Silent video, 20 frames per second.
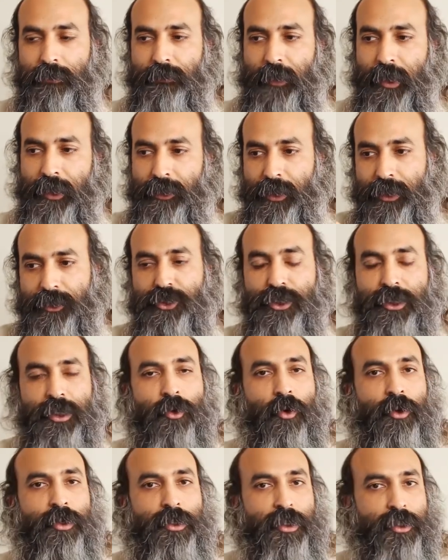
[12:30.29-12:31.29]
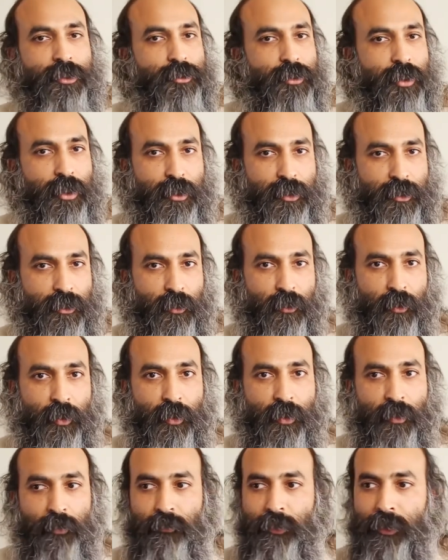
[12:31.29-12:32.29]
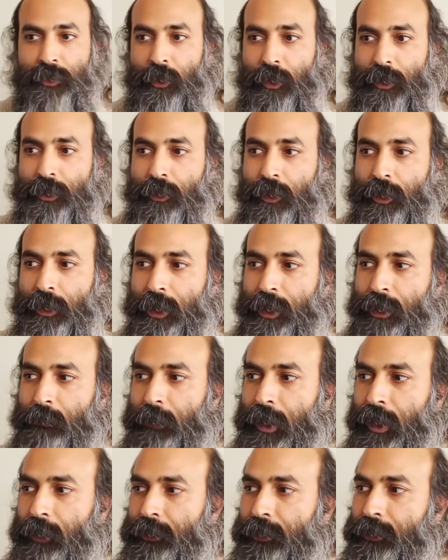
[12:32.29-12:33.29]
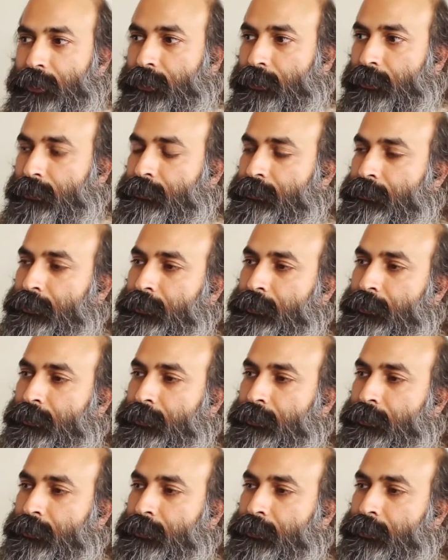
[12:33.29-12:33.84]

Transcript: industry context right now. We're not talking about, you know,